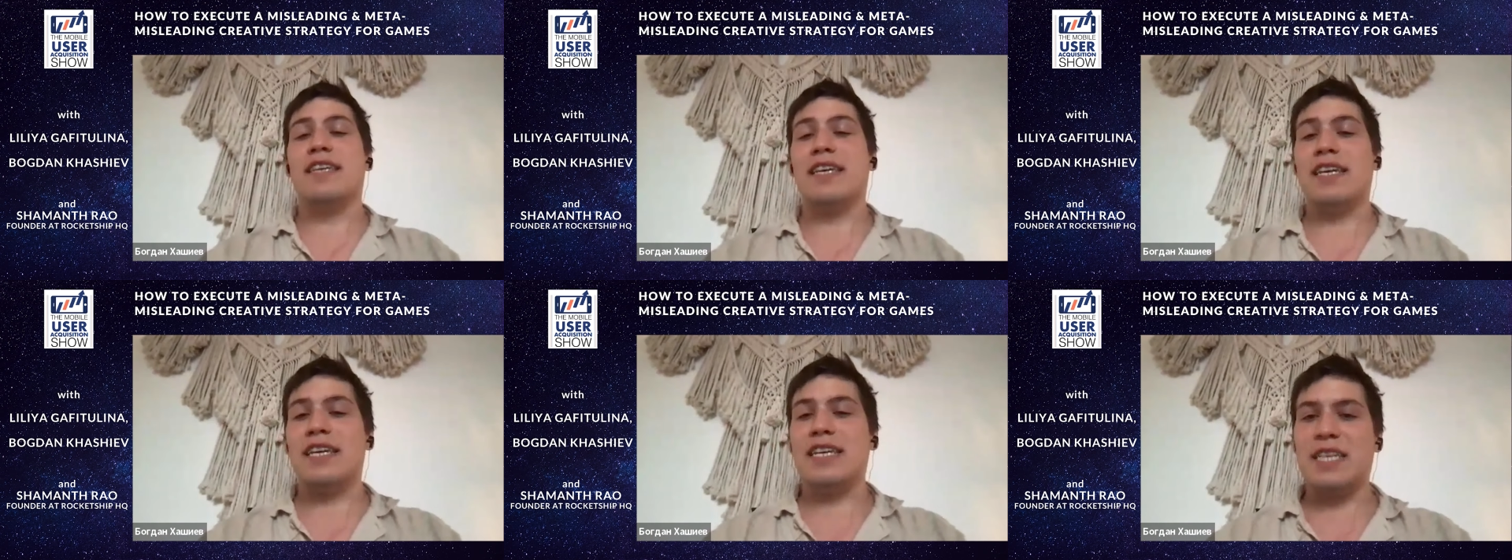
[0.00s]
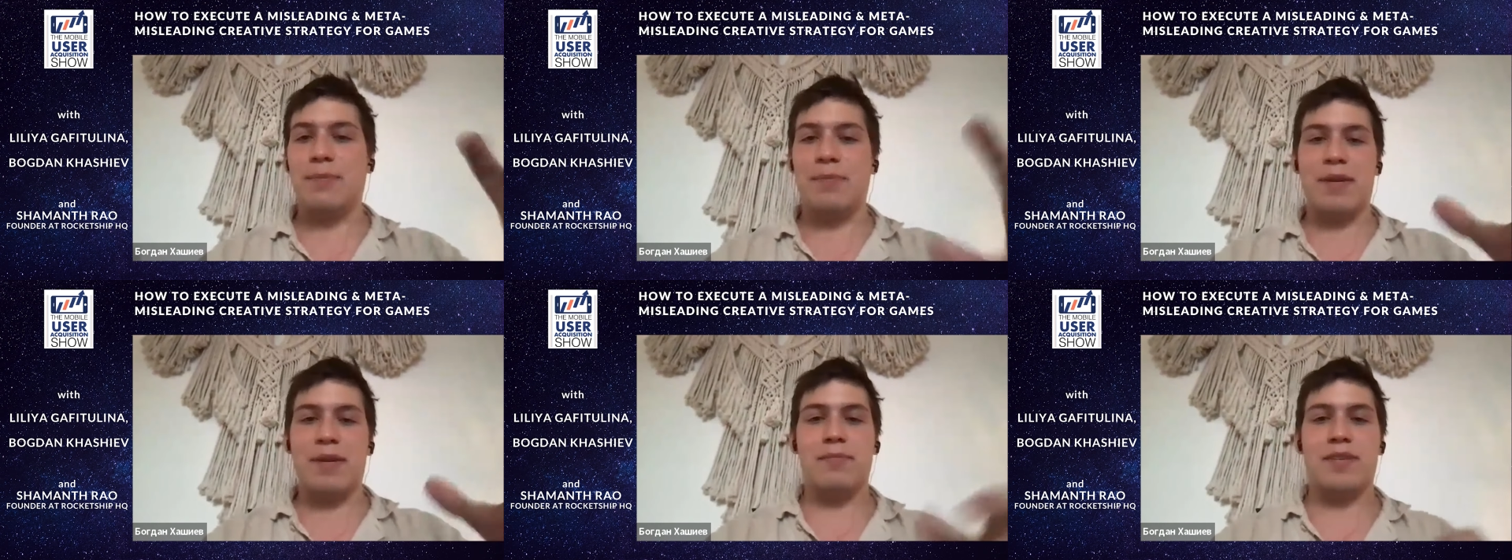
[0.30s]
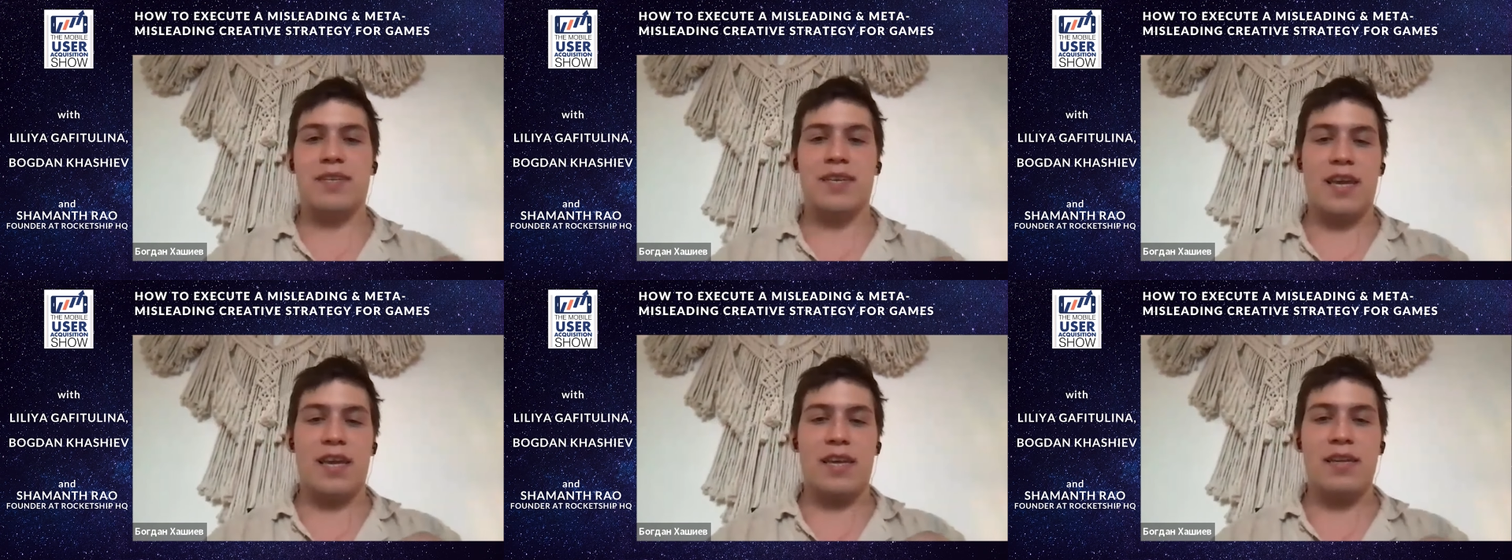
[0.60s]
eCPM
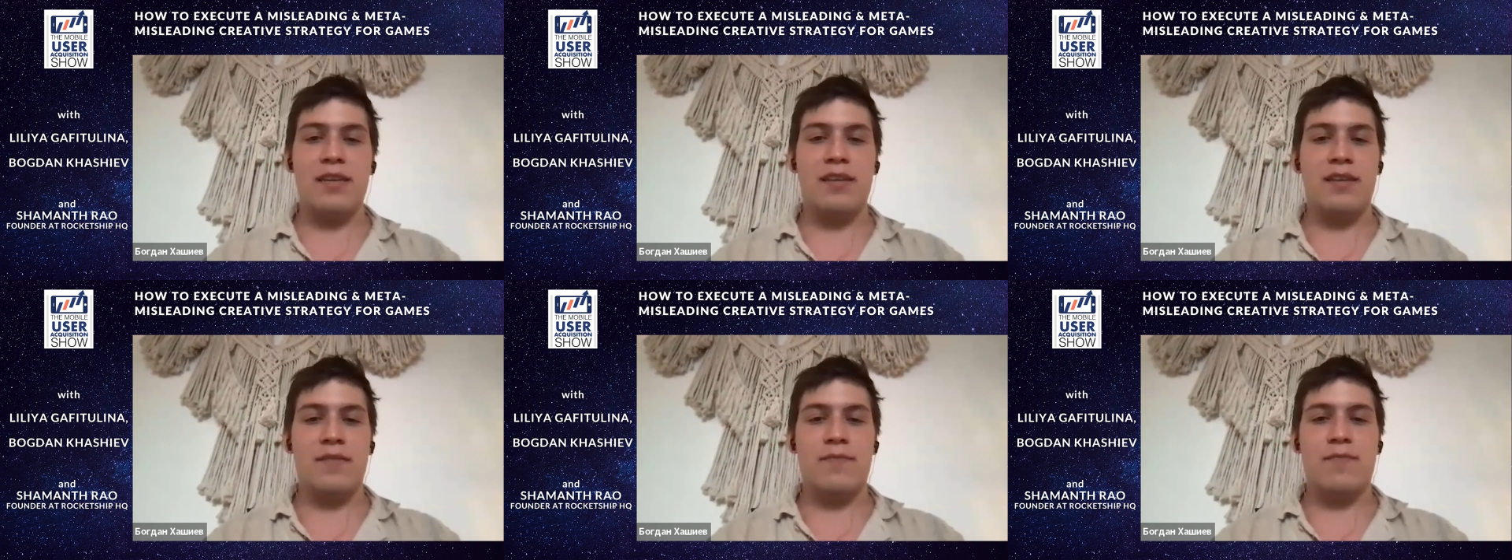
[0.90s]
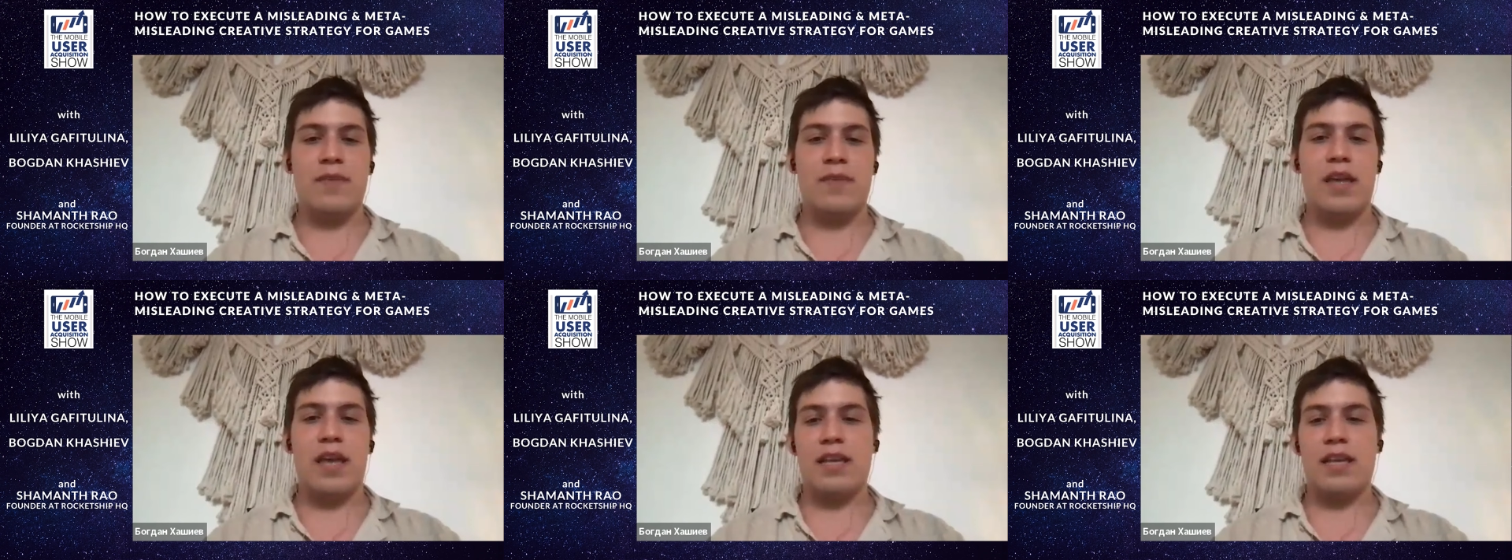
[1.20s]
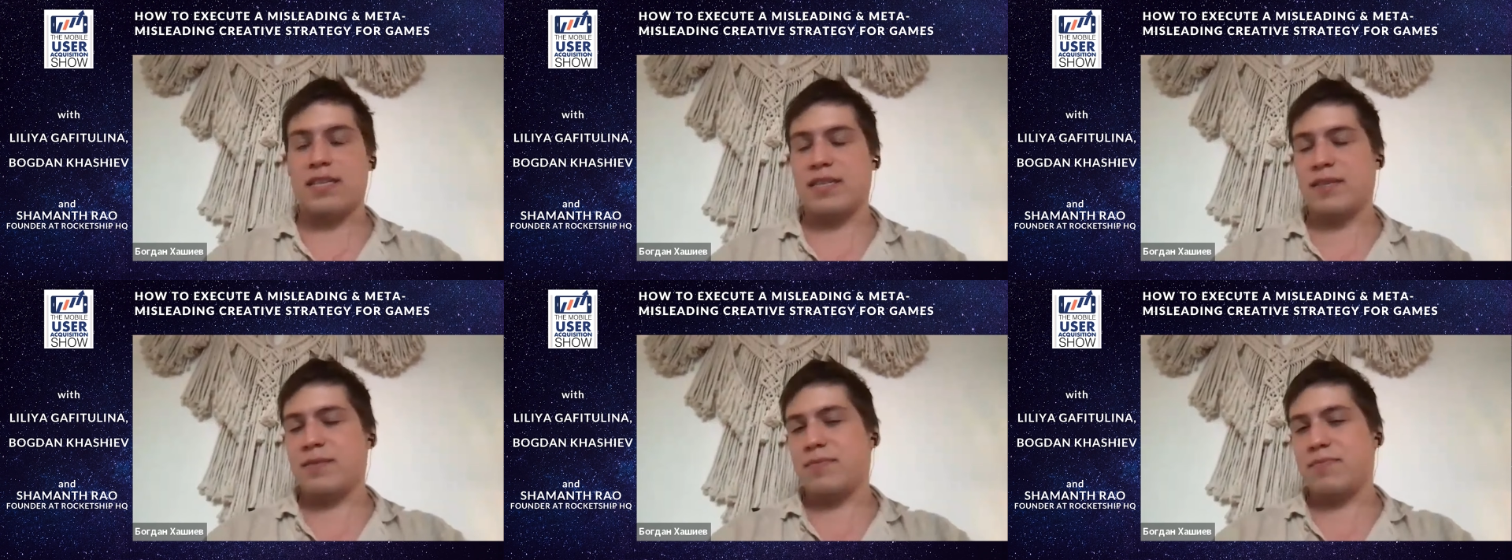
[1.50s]
decay,
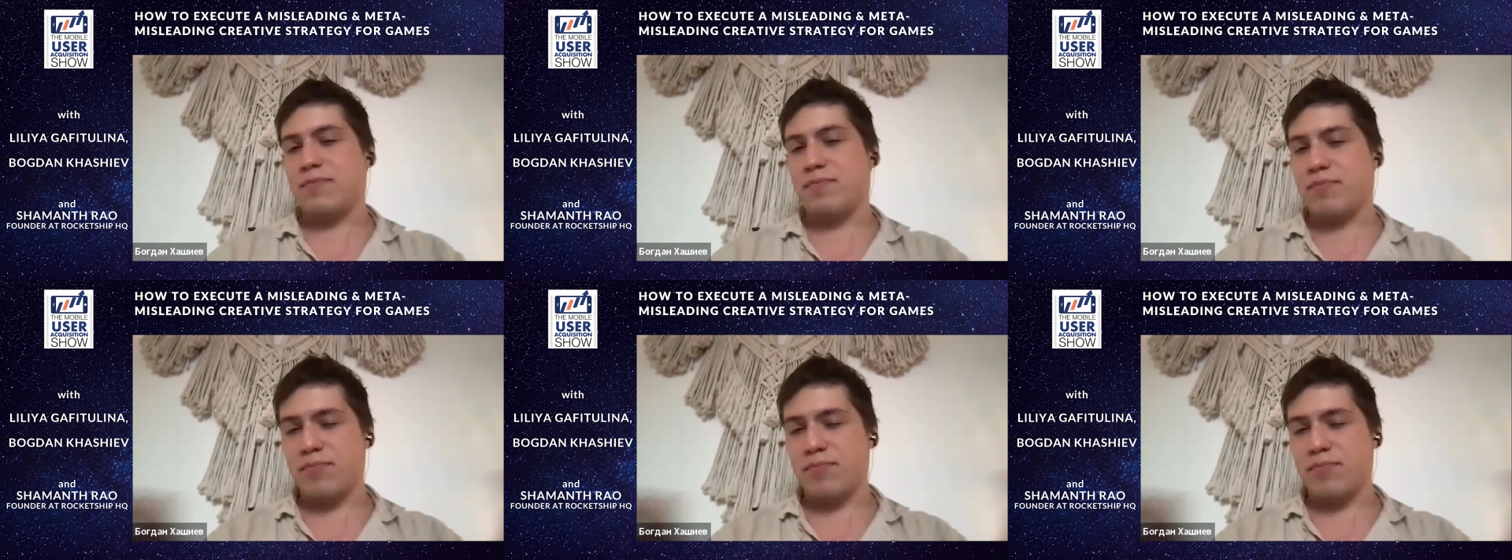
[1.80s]
as